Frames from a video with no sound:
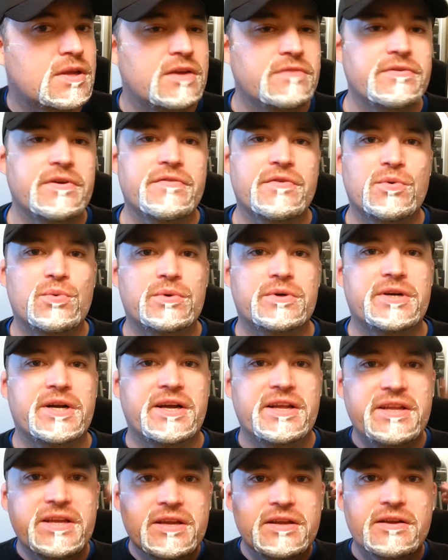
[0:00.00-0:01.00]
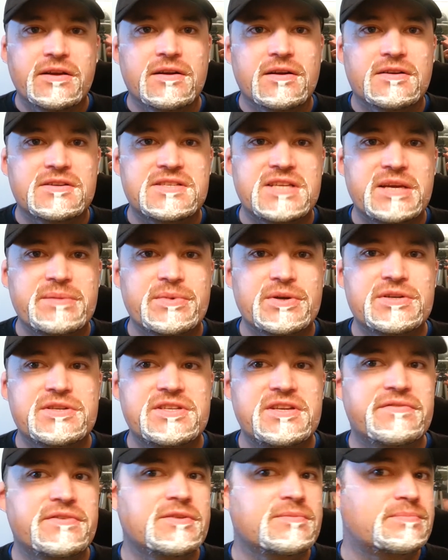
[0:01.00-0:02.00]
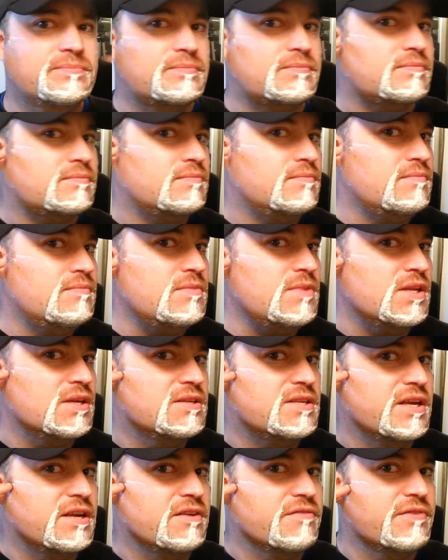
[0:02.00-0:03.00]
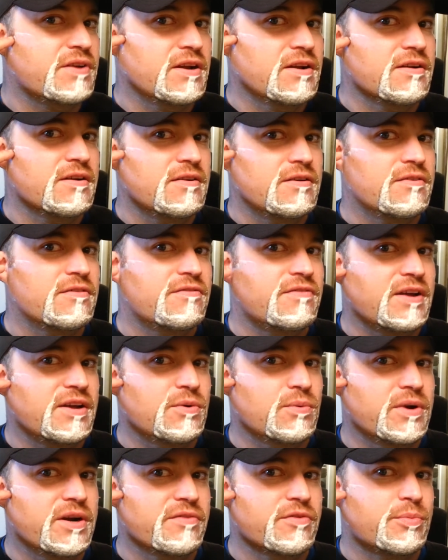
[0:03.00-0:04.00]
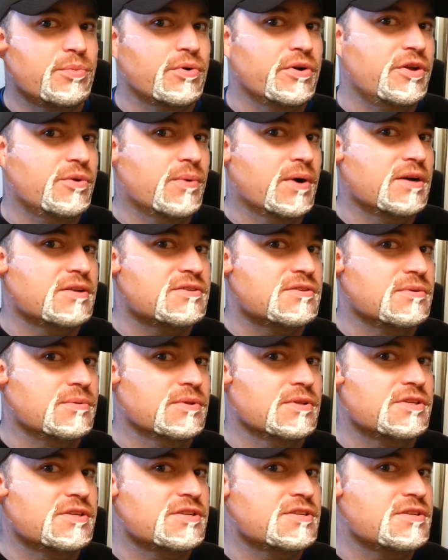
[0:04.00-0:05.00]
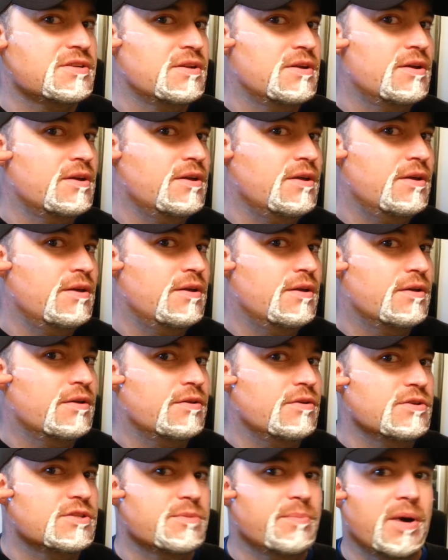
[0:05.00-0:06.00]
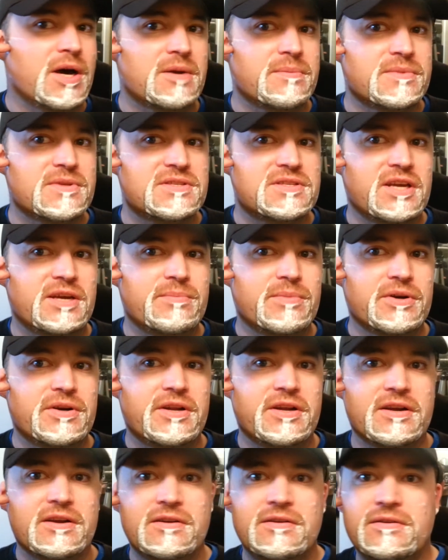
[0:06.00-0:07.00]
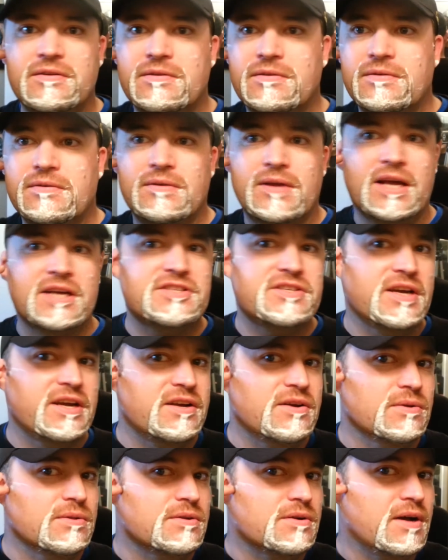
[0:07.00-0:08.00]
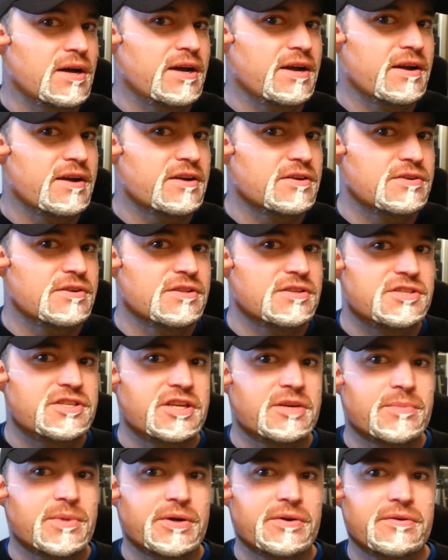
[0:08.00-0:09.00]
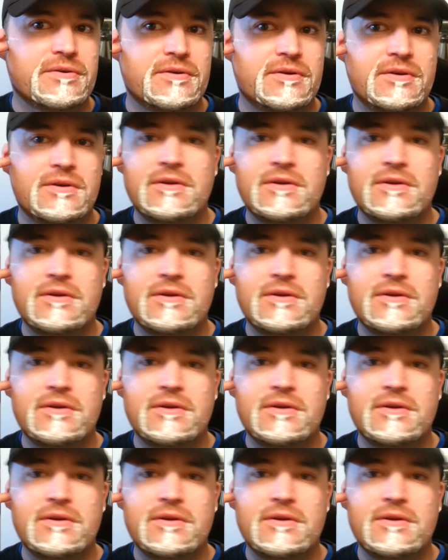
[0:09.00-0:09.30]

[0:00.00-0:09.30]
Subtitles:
Have you ever wondered how you get your sideburns even? Take your finger, find whatever point you want. So we'll just use the bottom of the sideburn here. Actually, I go a little higher. I go to the cheekbone.